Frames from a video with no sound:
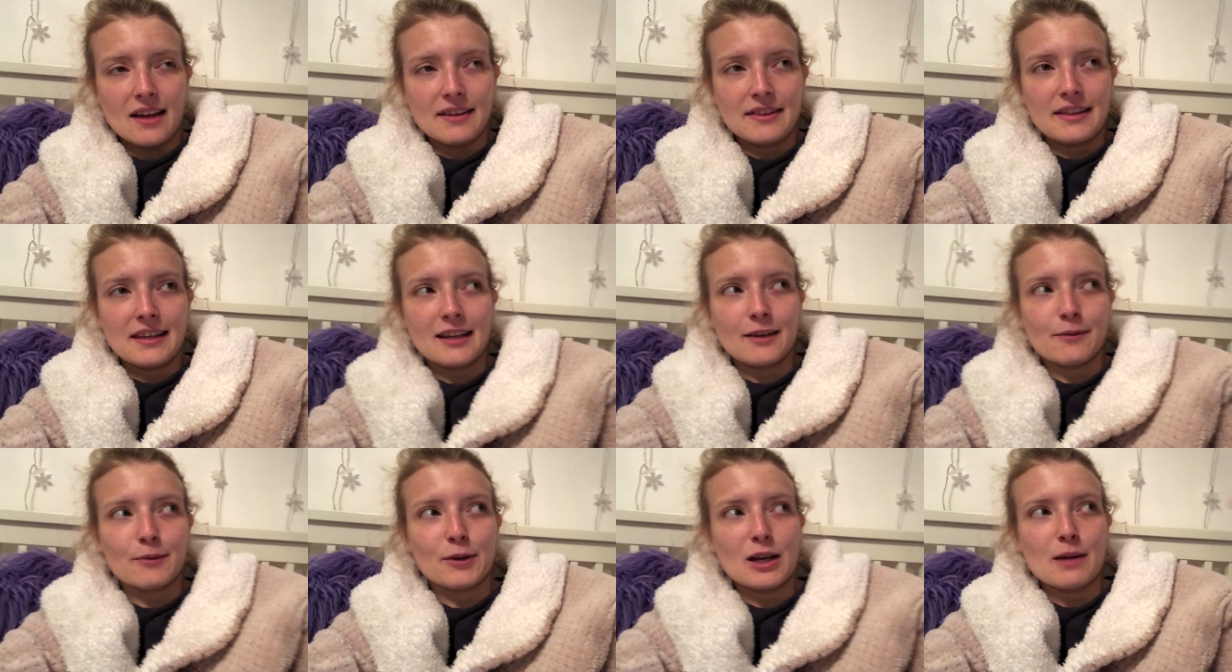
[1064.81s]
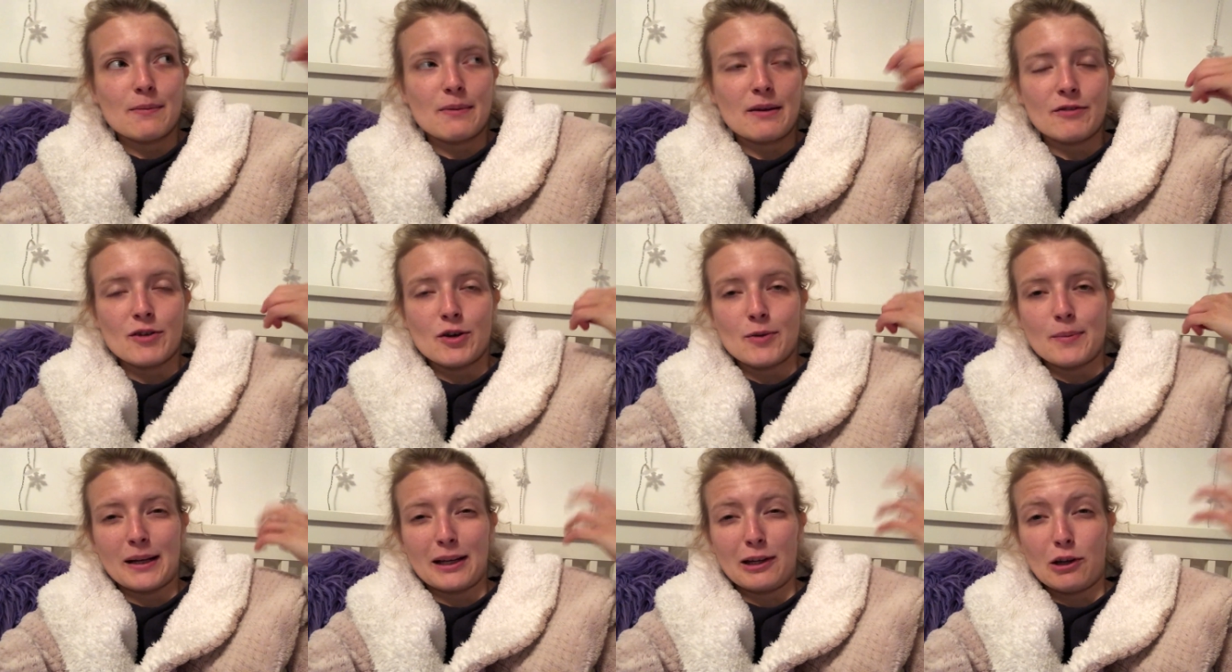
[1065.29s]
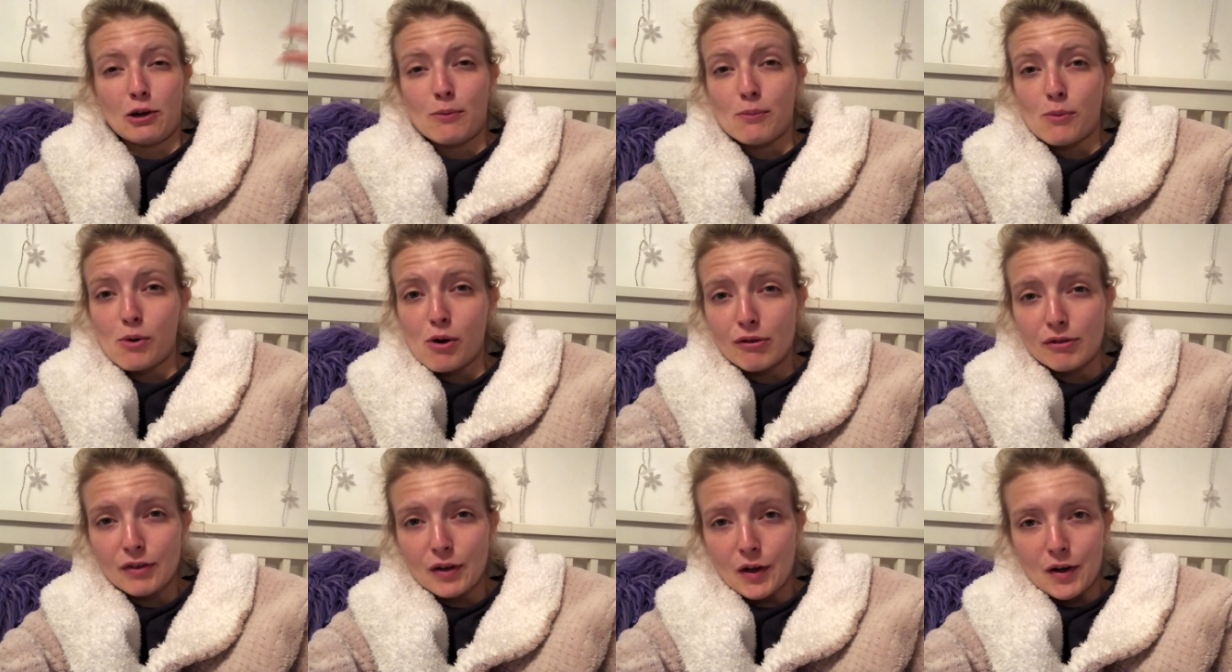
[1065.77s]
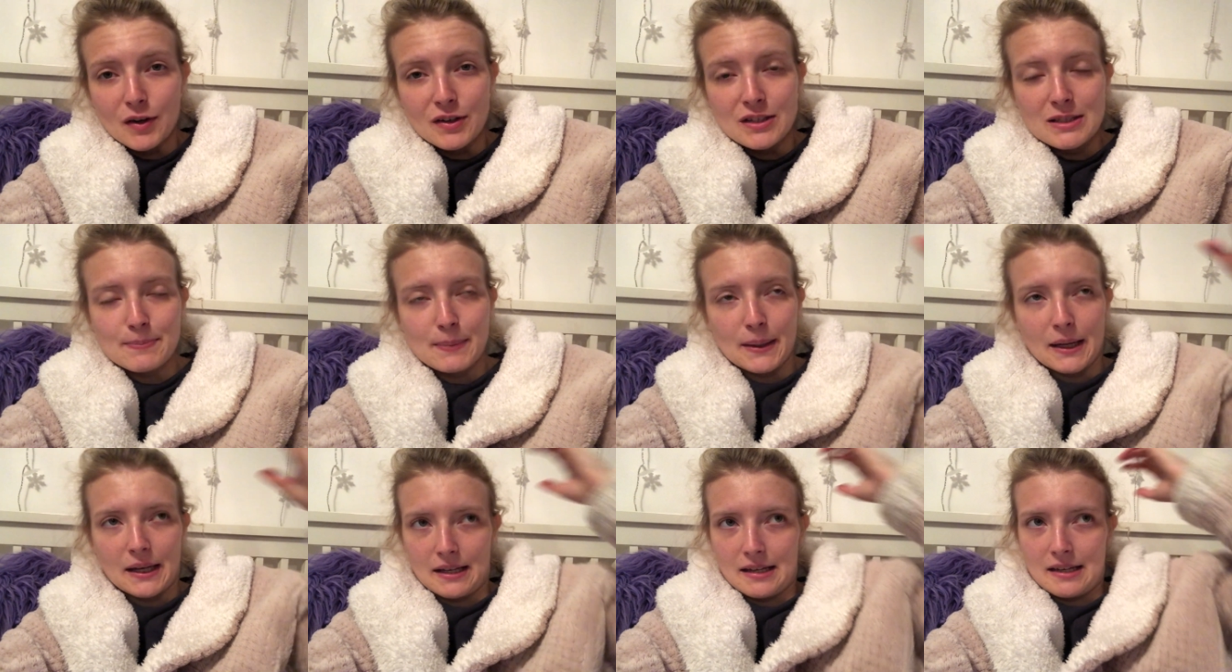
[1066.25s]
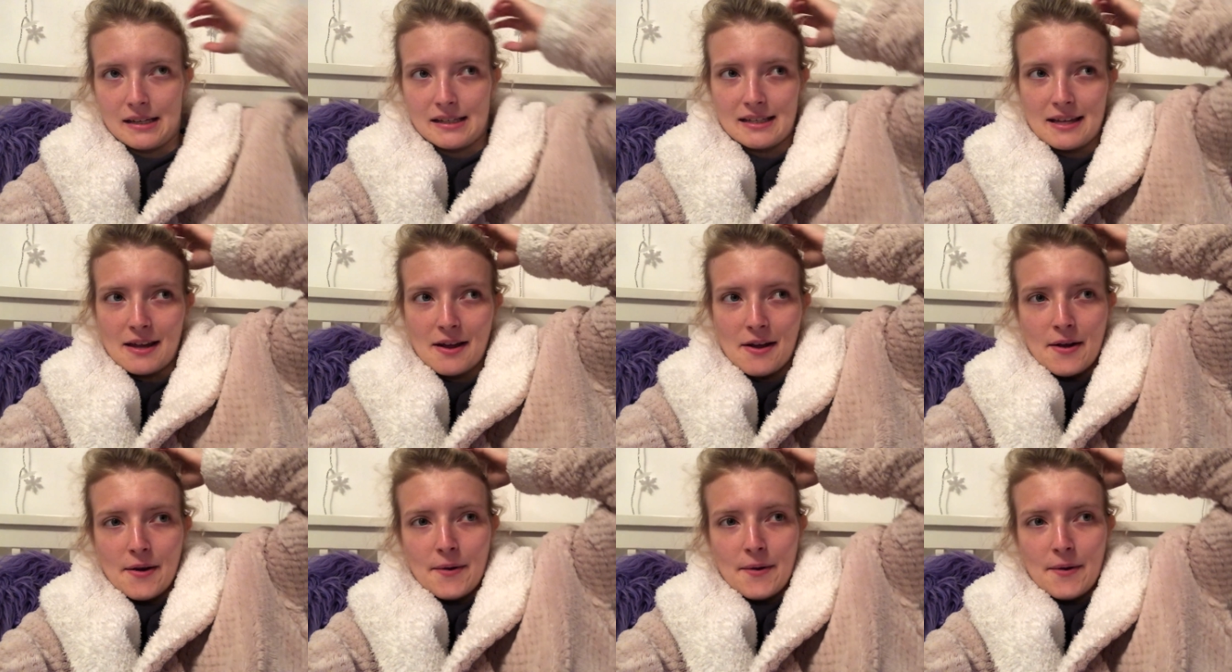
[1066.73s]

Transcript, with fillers: I think I'm going to be filming a lot more vlogs because